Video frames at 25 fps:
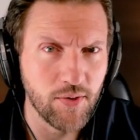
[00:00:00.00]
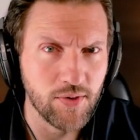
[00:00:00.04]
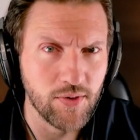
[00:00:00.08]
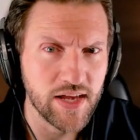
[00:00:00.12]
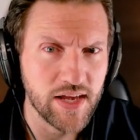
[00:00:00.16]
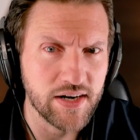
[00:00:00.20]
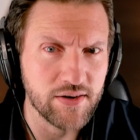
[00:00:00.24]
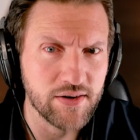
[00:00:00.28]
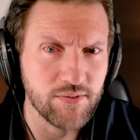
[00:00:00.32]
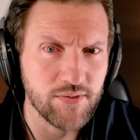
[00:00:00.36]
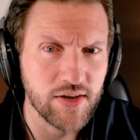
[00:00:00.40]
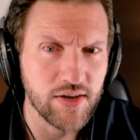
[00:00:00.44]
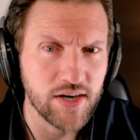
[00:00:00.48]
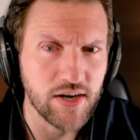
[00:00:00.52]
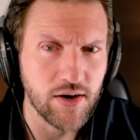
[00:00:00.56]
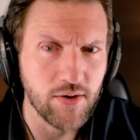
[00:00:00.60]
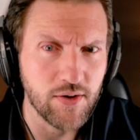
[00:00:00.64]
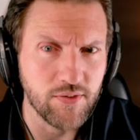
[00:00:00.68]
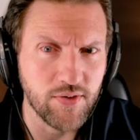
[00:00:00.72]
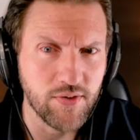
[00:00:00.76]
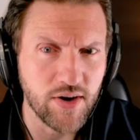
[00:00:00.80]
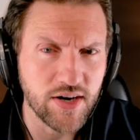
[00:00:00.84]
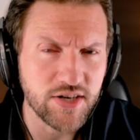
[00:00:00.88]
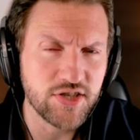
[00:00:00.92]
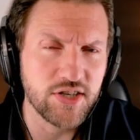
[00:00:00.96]
my related video,
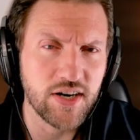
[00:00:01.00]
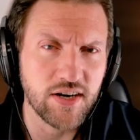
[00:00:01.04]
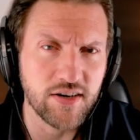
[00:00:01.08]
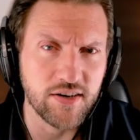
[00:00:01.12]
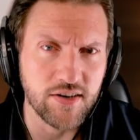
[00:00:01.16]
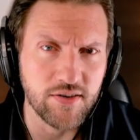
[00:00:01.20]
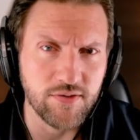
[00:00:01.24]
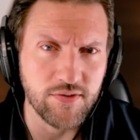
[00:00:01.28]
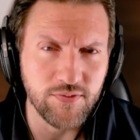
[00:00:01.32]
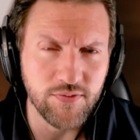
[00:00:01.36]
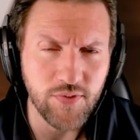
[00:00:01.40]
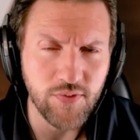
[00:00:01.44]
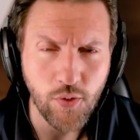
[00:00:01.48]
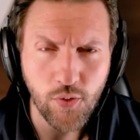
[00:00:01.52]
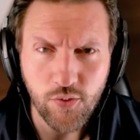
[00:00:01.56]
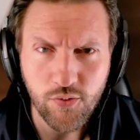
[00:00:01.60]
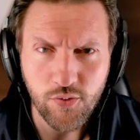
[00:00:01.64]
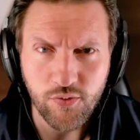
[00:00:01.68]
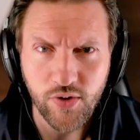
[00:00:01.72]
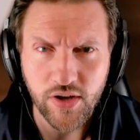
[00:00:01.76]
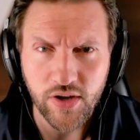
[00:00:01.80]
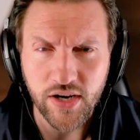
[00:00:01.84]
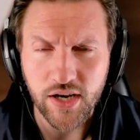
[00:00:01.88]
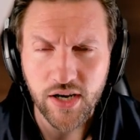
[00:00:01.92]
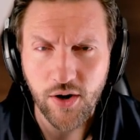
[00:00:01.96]
I've actually done a full
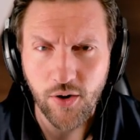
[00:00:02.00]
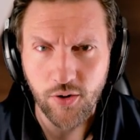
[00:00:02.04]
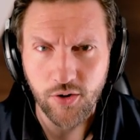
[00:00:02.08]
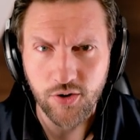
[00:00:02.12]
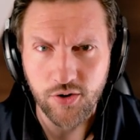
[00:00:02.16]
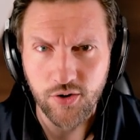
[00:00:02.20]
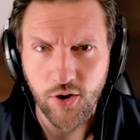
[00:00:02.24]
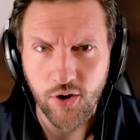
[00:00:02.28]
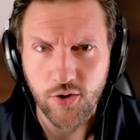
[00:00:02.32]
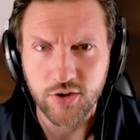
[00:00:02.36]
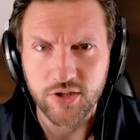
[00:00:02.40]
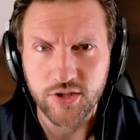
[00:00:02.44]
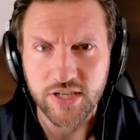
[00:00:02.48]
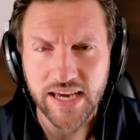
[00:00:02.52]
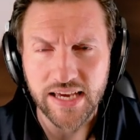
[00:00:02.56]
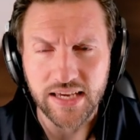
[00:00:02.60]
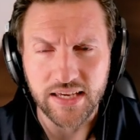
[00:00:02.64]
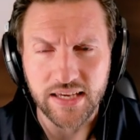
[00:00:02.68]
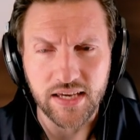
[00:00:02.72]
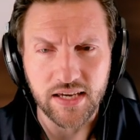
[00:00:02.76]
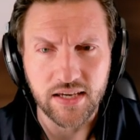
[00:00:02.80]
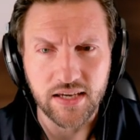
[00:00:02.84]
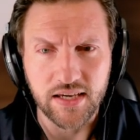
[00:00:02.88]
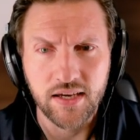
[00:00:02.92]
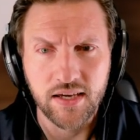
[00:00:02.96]
video on
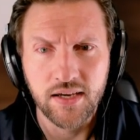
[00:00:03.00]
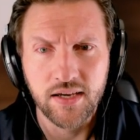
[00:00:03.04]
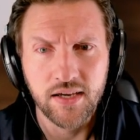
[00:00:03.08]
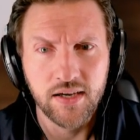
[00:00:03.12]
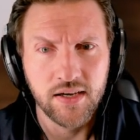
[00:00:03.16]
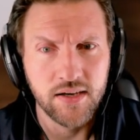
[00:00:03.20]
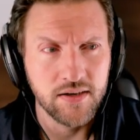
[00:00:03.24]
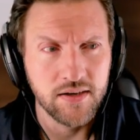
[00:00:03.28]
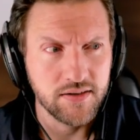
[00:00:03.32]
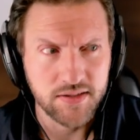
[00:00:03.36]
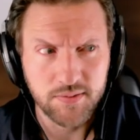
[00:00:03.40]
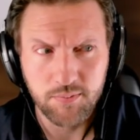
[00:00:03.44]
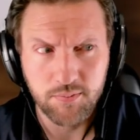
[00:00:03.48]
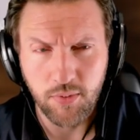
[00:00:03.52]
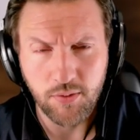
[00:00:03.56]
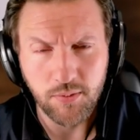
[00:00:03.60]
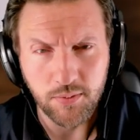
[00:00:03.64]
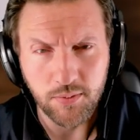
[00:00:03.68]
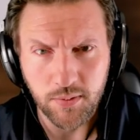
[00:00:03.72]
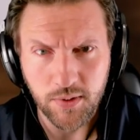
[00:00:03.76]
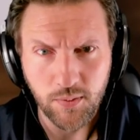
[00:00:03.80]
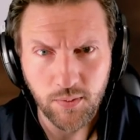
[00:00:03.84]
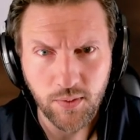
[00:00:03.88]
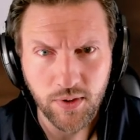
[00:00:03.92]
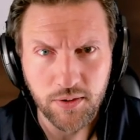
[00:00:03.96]
note-taking. It's
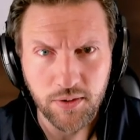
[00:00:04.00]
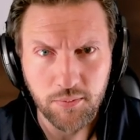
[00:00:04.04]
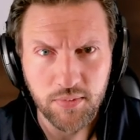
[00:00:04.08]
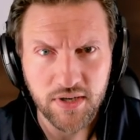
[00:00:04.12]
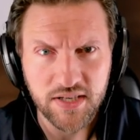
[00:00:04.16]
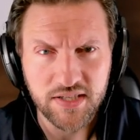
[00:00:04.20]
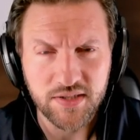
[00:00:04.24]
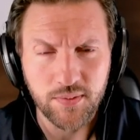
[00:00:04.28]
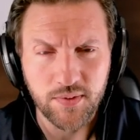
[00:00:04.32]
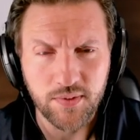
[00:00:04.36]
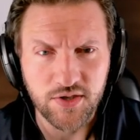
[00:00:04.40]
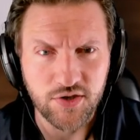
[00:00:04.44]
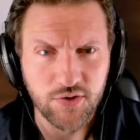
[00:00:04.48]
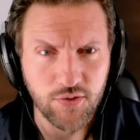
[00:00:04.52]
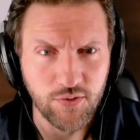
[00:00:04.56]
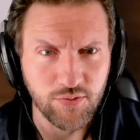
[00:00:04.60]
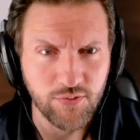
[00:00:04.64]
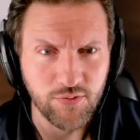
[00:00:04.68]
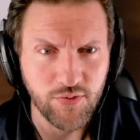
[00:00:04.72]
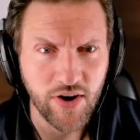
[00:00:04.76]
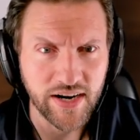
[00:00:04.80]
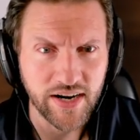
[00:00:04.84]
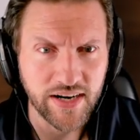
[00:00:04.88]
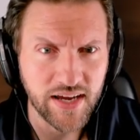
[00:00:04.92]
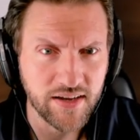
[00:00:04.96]
probably one of the best ones you'll
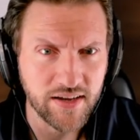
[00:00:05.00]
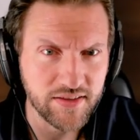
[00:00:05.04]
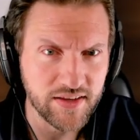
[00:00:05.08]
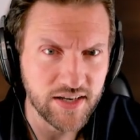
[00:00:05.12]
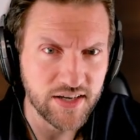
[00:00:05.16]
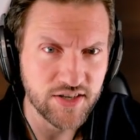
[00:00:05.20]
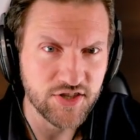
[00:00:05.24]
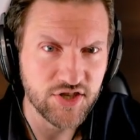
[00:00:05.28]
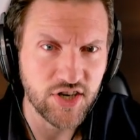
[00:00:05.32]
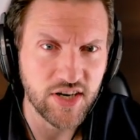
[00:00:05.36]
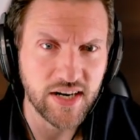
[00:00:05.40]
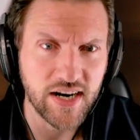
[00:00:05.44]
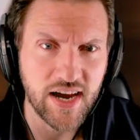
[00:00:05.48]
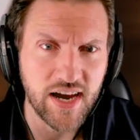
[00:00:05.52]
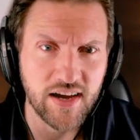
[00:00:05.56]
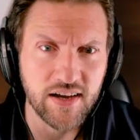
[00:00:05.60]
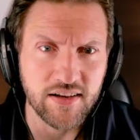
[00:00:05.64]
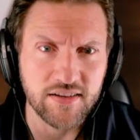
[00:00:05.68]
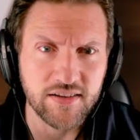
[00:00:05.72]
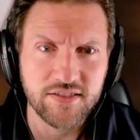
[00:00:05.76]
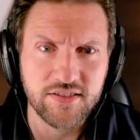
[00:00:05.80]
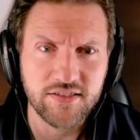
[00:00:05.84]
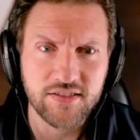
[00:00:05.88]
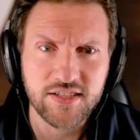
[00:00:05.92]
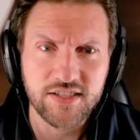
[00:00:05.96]
find out there. Check it
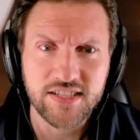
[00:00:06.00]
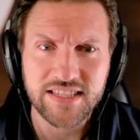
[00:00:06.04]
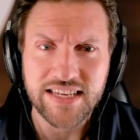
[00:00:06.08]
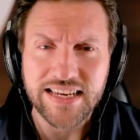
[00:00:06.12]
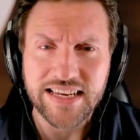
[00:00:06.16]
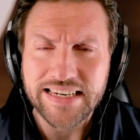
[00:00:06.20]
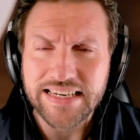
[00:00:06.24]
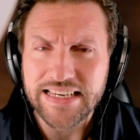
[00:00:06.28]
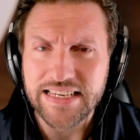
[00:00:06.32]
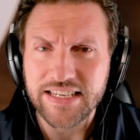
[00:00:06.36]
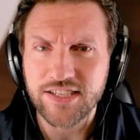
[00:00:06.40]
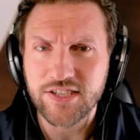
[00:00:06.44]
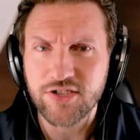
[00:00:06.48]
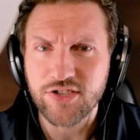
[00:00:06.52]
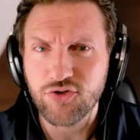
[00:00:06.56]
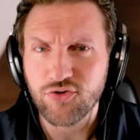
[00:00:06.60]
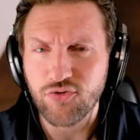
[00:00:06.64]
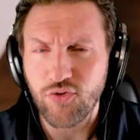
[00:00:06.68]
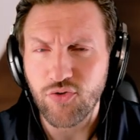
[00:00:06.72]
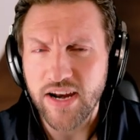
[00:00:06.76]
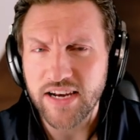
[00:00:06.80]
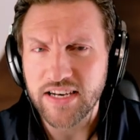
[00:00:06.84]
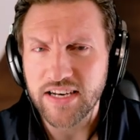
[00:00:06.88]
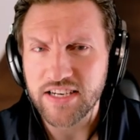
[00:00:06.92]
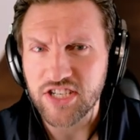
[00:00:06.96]
out. Study
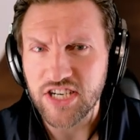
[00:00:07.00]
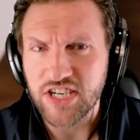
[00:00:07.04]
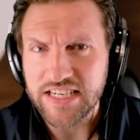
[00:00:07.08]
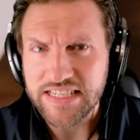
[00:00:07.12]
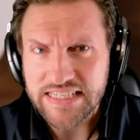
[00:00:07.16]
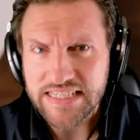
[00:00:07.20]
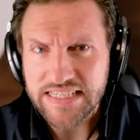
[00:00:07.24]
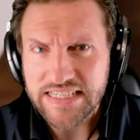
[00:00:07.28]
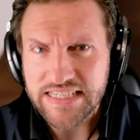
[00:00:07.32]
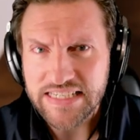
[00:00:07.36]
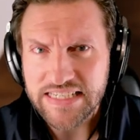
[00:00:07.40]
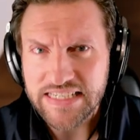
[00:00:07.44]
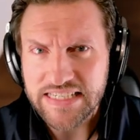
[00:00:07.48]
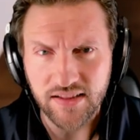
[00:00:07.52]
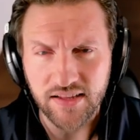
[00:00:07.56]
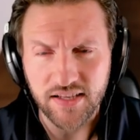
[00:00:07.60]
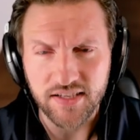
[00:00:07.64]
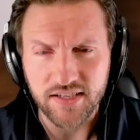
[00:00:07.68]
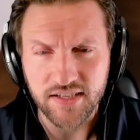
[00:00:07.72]
Strategy Tier